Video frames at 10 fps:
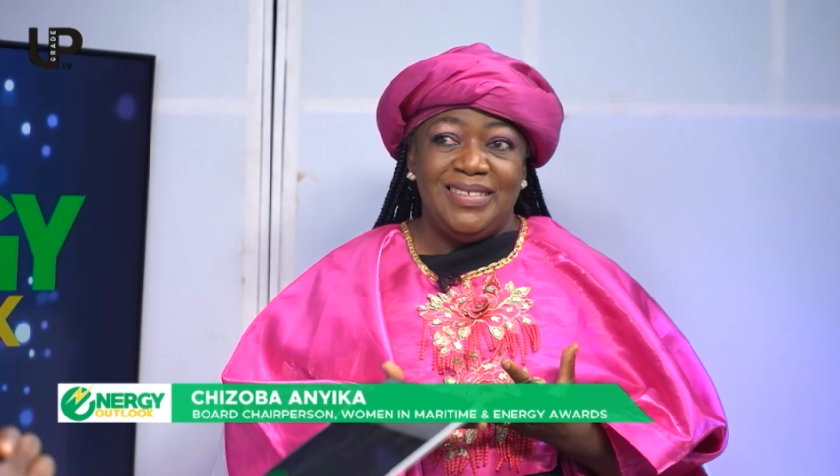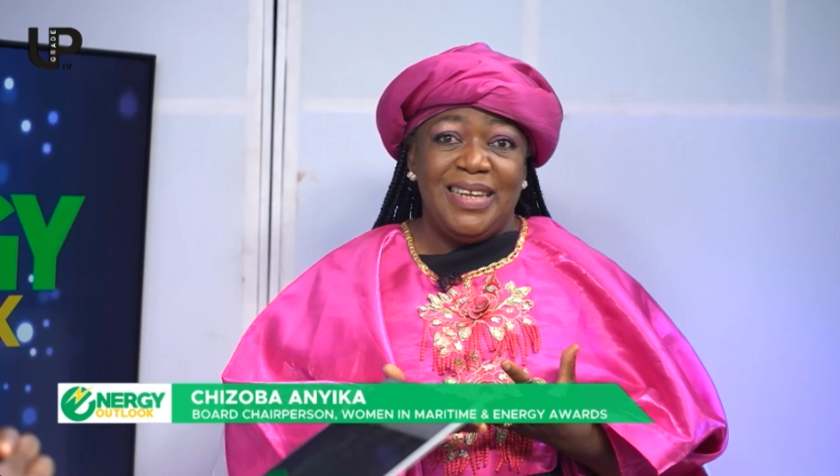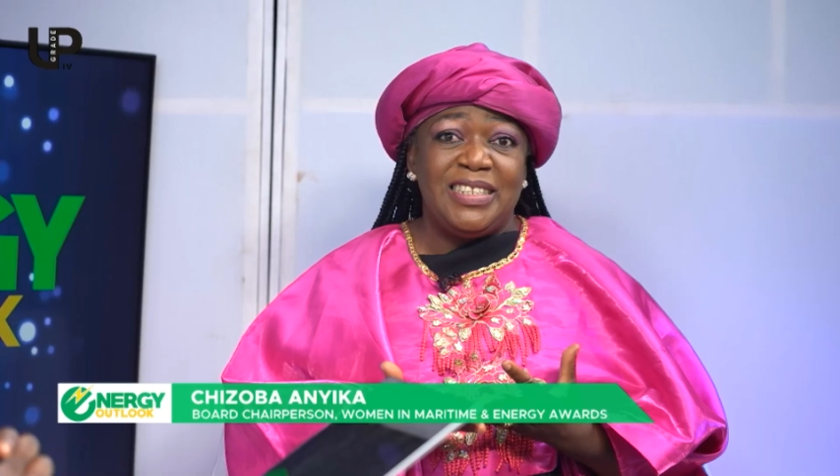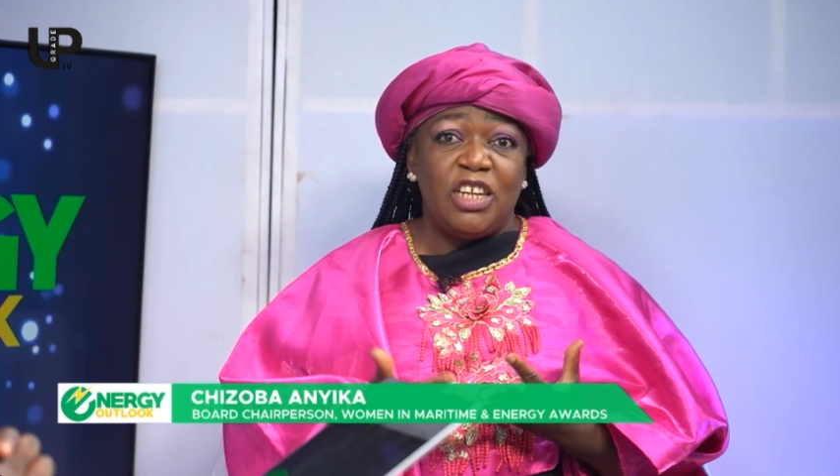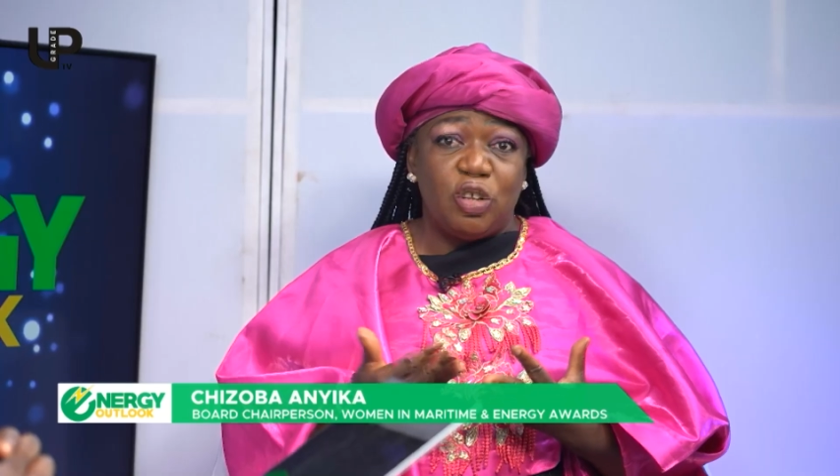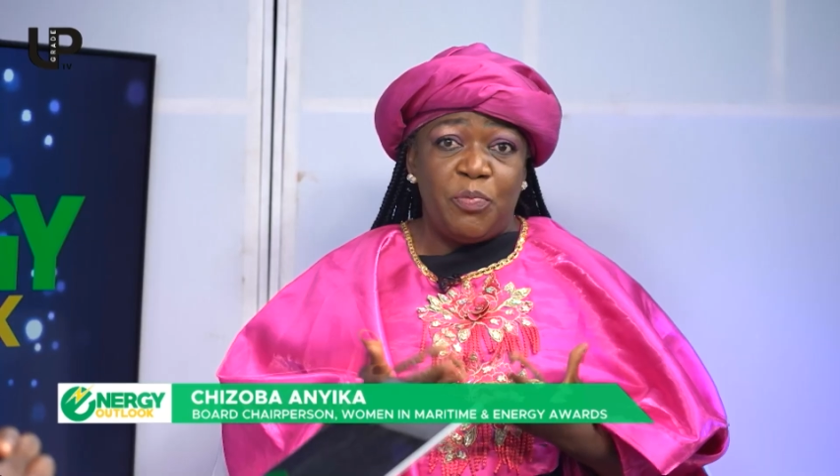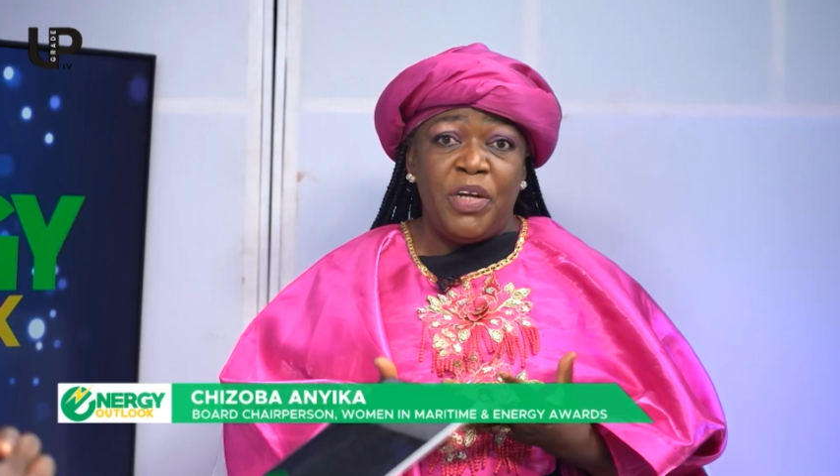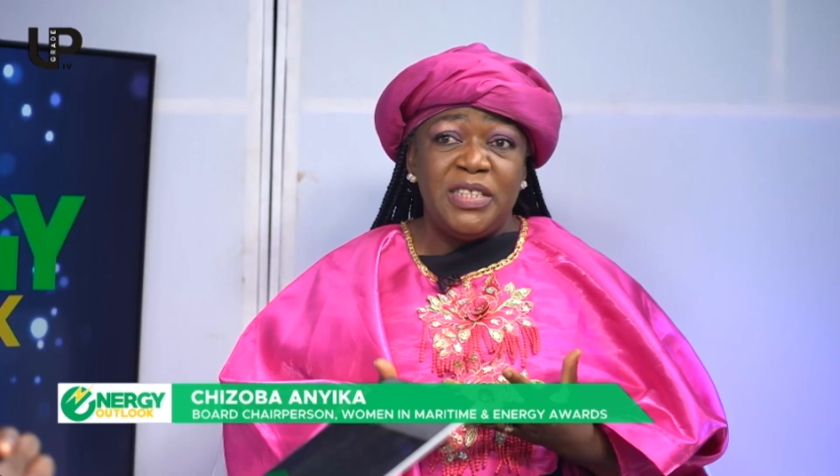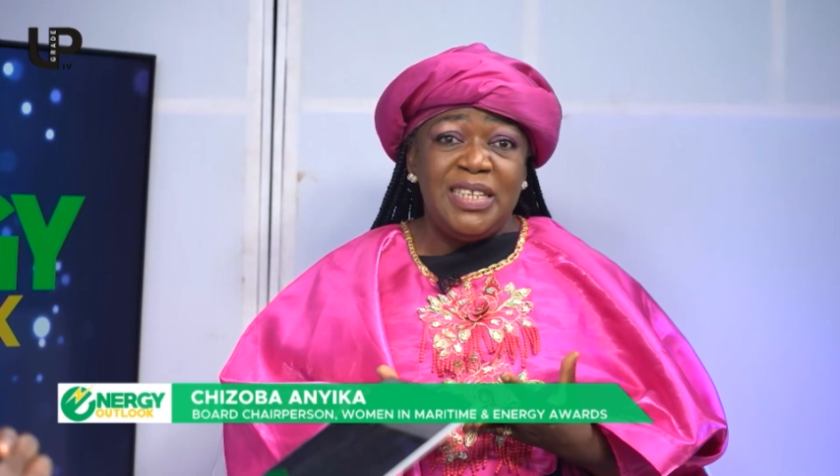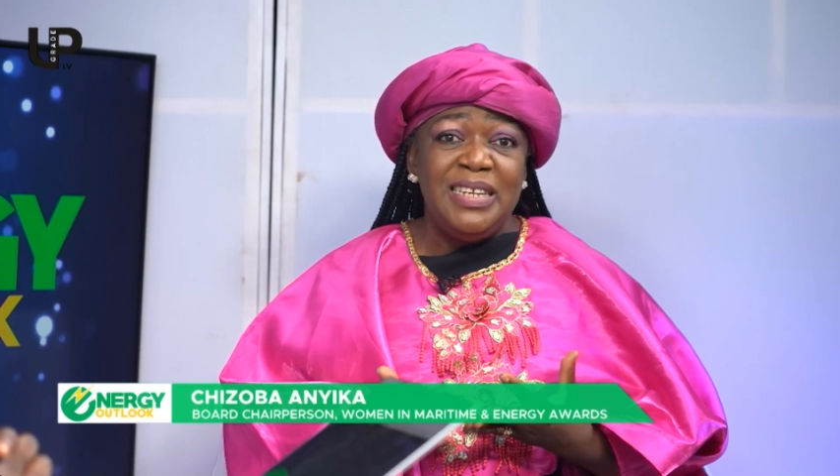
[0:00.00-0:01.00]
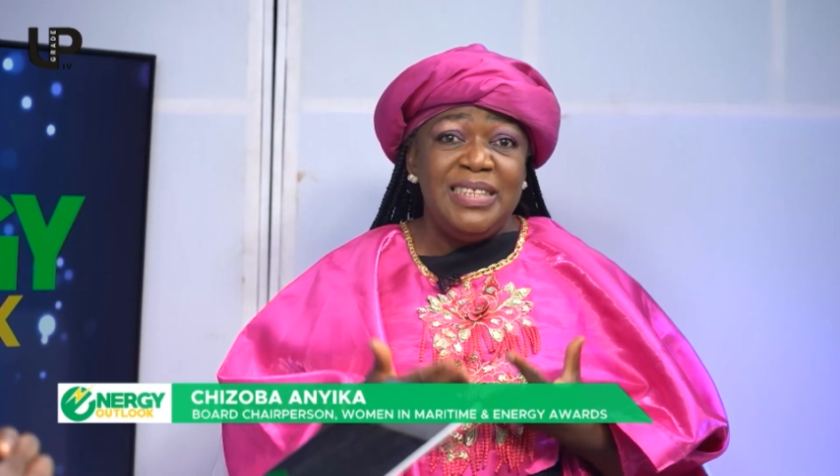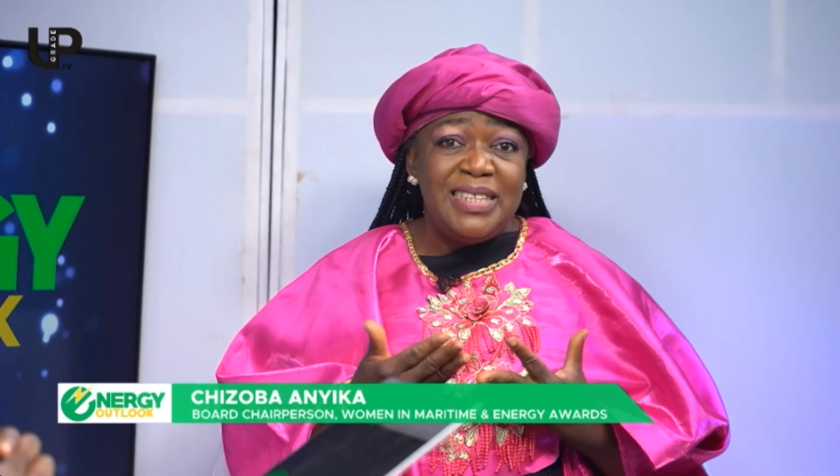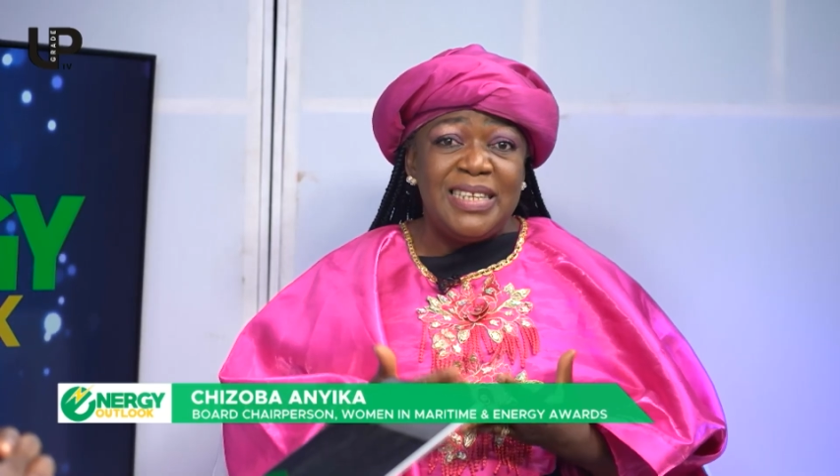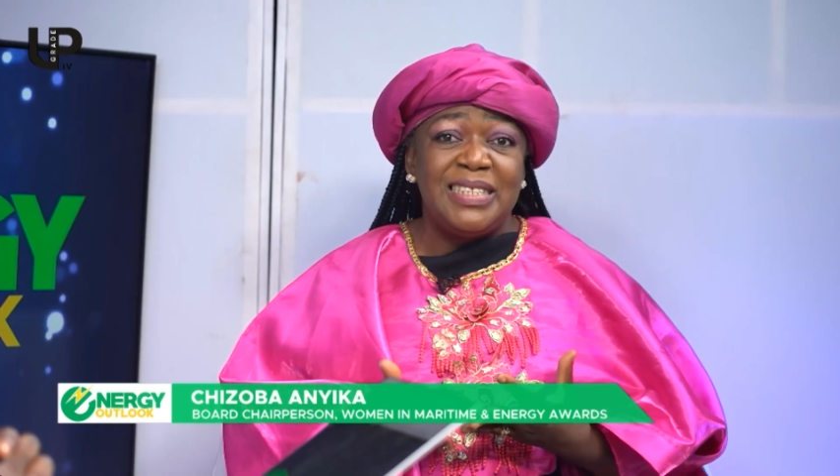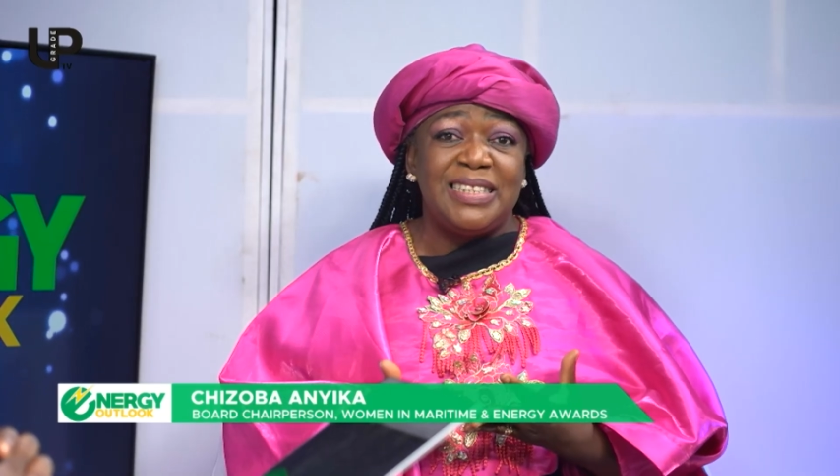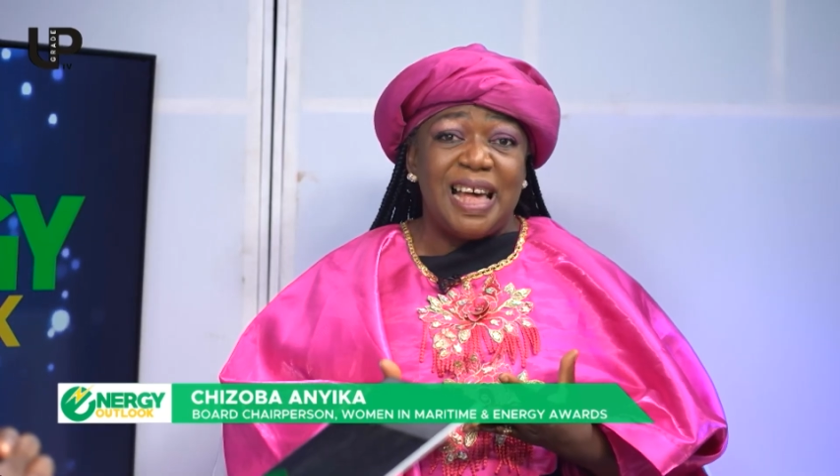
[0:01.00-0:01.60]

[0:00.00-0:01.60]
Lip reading: that are supporting this,